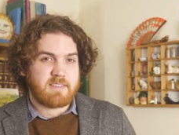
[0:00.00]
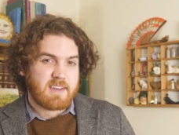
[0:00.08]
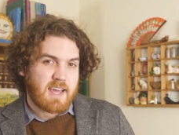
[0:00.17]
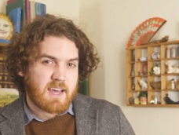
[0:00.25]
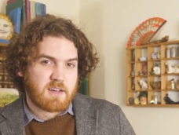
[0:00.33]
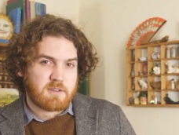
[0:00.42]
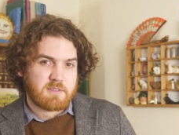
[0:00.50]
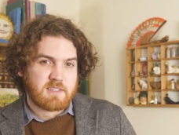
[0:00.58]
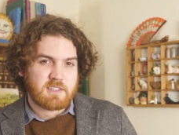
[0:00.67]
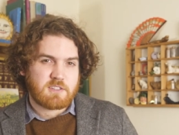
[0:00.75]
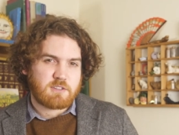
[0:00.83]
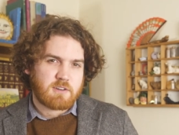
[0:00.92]
Now,
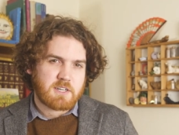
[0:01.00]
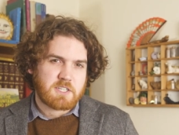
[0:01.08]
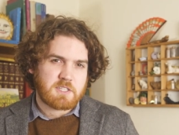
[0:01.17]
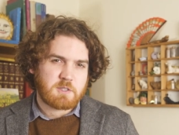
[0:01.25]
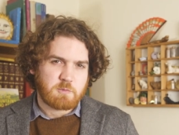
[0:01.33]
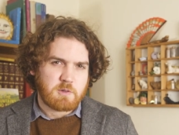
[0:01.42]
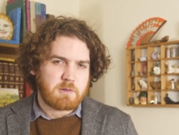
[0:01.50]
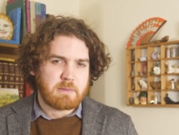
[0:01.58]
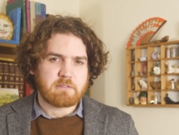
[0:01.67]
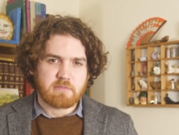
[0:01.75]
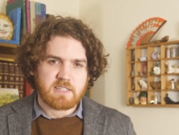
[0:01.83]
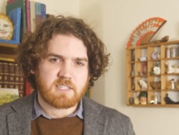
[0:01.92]
the instructions will
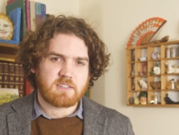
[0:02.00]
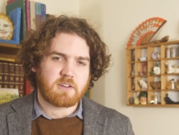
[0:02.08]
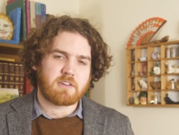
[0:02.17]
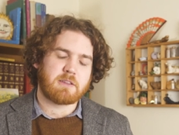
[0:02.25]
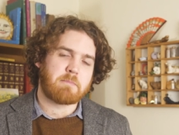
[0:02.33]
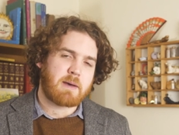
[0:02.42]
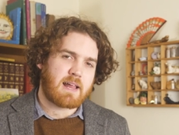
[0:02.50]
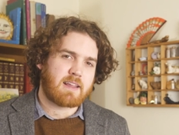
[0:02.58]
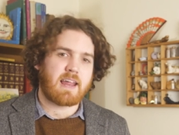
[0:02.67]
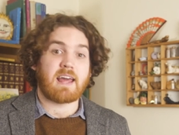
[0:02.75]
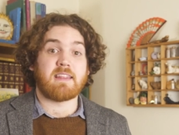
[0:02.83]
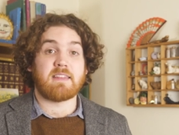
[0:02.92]
be written on the
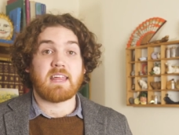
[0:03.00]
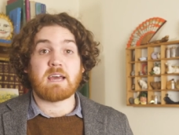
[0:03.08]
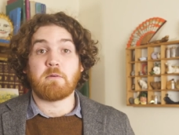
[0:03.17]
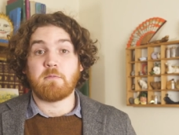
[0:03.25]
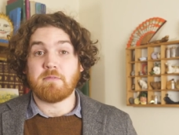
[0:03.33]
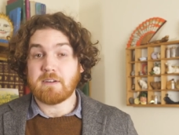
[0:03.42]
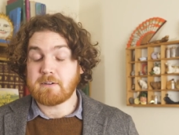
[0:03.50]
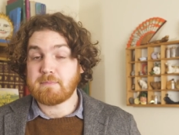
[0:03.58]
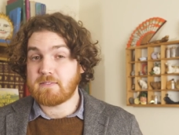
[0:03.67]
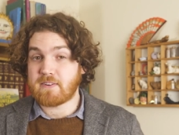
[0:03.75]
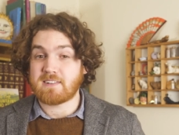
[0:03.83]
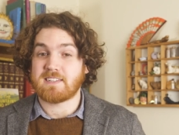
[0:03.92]
ballot and there will
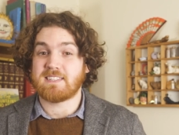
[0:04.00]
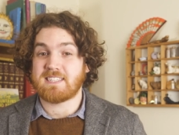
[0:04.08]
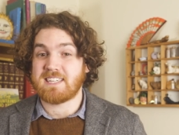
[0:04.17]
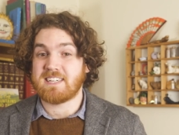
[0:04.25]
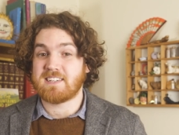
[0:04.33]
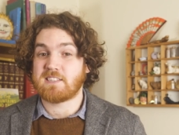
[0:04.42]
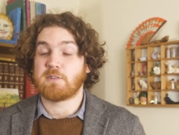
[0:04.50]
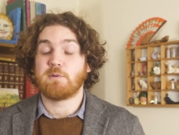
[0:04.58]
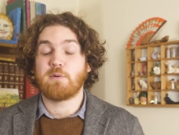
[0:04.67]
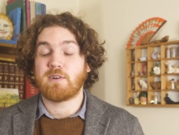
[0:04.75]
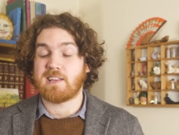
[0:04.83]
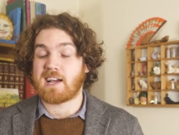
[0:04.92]
be volunteers who
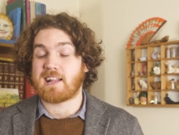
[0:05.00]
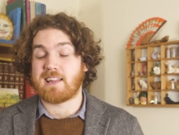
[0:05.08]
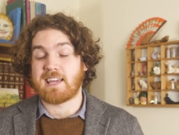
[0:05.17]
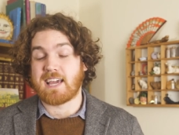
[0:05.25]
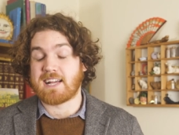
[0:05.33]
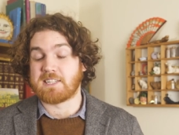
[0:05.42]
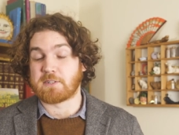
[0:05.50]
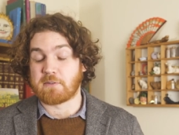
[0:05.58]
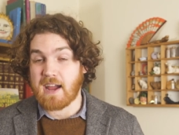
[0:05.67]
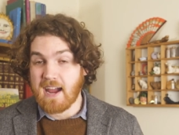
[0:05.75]
will gladly answer